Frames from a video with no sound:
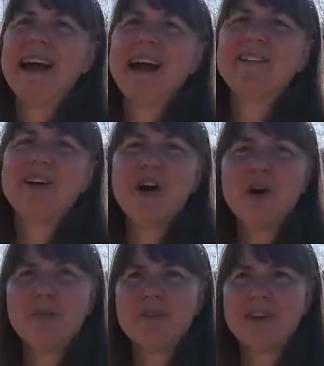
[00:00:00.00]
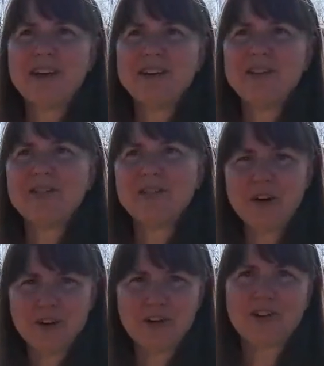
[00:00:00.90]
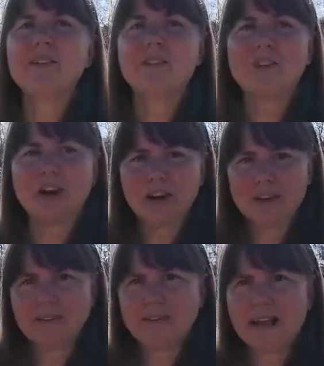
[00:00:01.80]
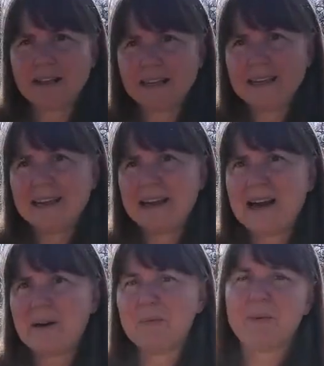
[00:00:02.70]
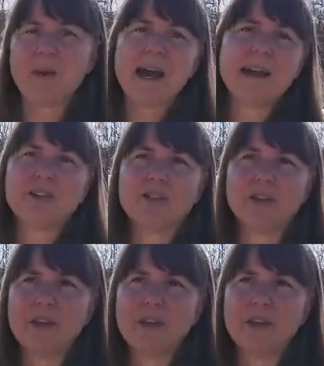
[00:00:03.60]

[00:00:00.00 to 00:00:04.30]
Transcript: as a homestead first. It started selling when we had extra